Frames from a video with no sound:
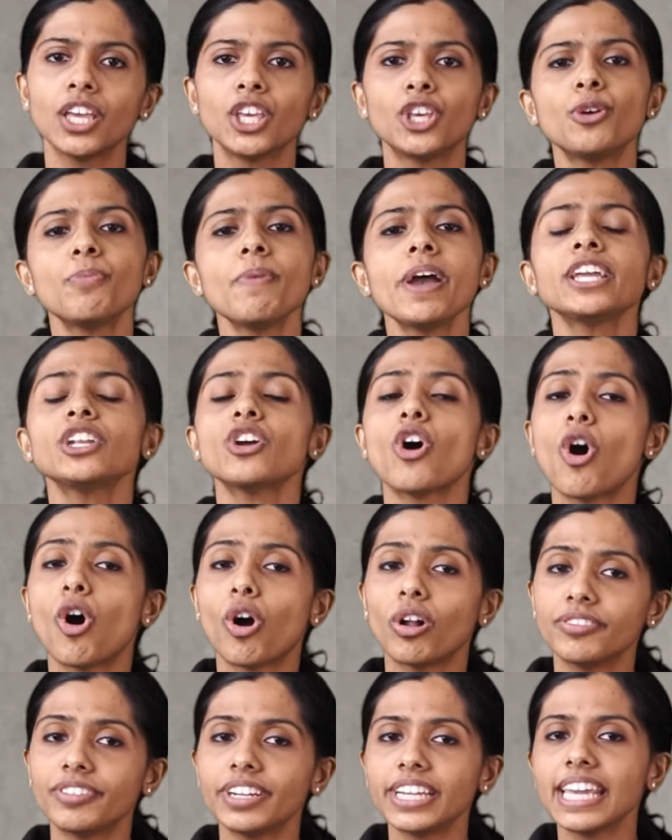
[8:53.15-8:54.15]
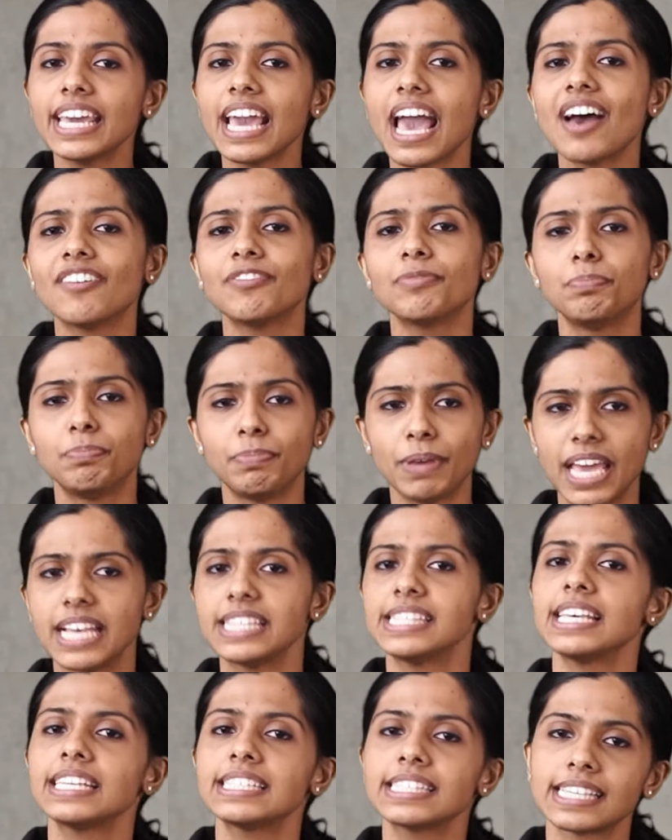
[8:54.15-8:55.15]
You might already have
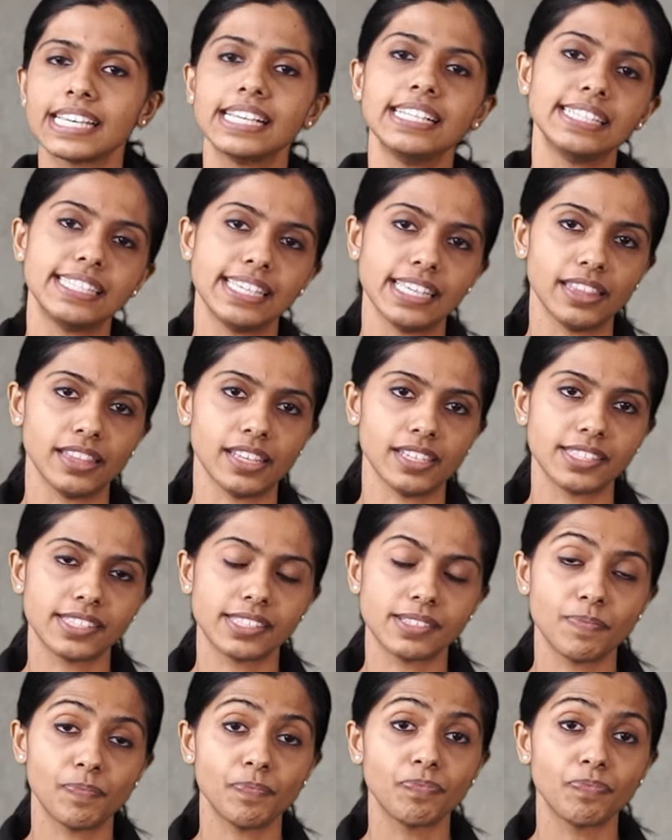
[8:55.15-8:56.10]
basic skills in this.